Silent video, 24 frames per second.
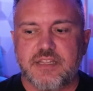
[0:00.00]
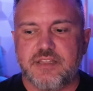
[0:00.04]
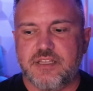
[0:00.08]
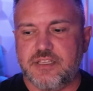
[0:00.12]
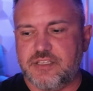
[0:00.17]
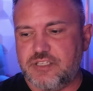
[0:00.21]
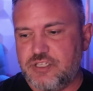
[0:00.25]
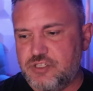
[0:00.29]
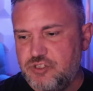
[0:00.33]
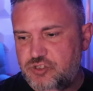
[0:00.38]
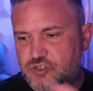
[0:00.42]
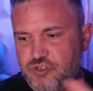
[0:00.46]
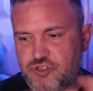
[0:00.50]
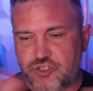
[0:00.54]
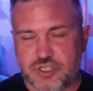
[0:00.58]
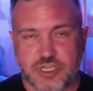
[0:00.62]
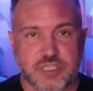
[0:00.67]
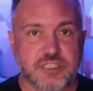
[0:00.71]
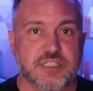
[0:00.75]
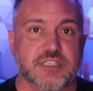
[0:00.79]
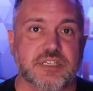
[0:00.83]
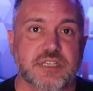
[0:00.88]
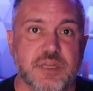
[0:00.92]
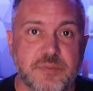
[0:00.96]
This is
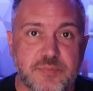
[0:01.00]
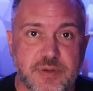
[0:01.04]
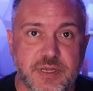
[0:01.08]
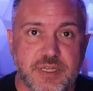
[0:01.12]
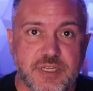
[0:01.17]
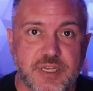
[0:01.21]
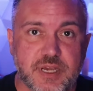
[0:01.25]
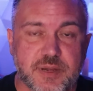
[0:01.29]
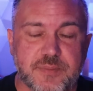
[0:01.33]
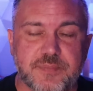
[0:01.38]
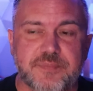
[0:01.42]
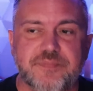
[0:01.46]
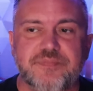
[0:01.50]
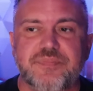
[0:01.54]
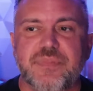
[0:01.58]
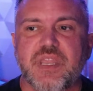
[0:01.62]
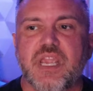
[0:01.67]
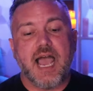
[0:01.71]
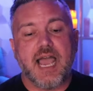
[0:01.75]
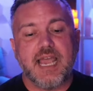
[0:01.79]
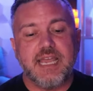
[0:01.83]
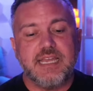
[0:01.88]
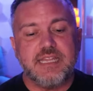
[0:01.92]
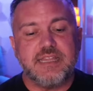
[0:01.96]
just an opinion.
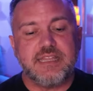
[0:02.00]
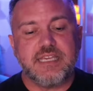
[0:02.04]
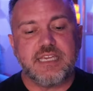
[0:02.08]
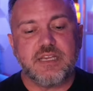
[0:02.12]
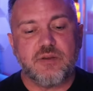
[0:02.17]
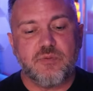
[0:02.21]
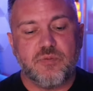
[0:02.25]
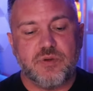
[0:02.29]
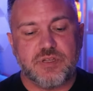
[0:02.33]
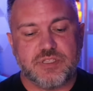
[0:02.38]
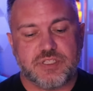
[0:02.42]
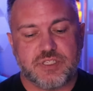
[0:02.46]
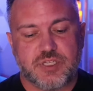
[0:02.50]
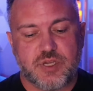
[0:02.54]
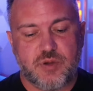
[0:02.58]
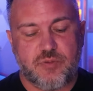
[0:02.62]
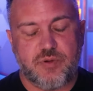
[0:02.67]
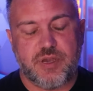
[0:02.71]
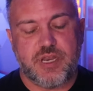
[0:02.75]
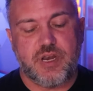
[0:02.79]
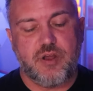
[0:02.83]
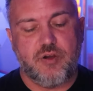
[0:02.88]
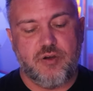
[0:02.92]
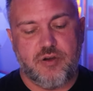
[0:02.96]
I think what's
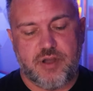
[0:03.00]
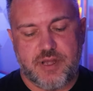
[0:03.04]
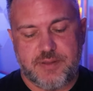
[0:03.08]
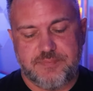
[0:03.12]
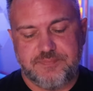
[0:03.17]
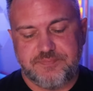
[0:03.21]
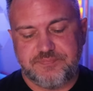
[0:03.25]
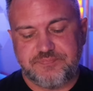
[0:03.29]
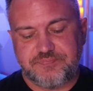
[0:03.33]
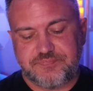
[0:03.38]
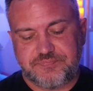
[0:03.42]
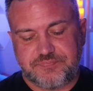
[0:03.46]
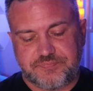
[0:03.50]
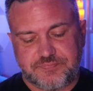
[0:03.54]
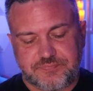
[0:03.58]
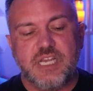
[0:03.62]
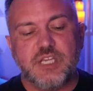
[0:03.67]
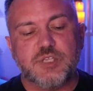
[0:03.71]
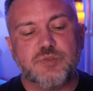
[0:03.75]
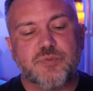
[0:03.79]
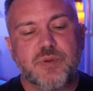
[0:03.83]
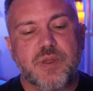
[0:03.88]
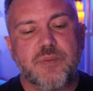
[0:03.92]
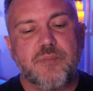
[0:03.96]
going on
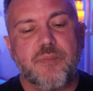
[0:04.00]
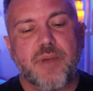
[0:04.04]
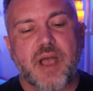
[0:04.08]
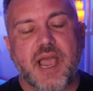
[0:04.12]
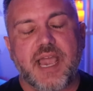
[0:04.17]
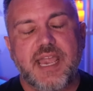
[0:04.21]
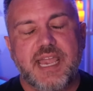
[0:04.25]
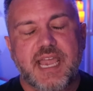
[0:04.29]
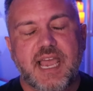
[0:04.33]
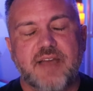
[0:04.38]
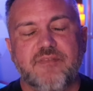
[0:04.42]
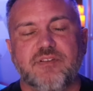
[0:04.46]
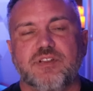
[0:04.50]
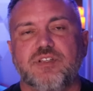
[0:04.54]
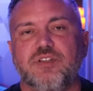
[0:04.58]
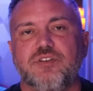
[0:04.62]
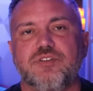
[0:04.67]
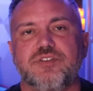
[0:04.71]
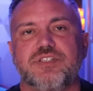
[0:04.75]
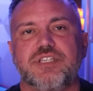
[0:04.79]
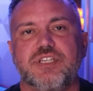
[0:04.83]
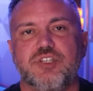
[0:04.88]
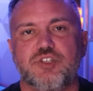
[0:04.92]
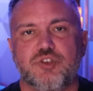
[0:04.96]
is we might have a
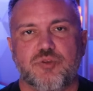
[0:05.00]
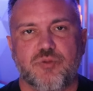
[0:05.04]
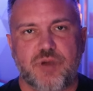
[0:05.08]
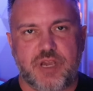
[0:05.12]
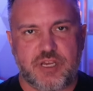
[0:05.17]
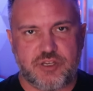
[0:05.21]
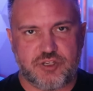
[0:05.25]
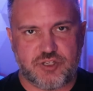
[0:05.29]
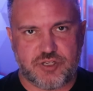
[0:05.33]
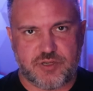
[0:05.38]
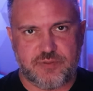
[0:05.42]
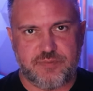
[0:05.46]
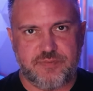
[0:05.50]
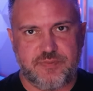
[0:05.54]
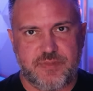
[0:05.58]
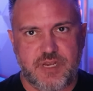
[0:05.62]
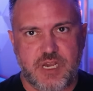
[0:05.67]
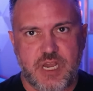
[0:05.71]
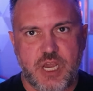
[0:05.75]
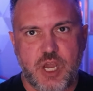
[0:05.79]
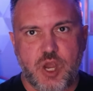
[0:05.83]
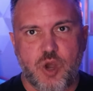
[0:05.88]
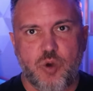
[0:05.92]
little situation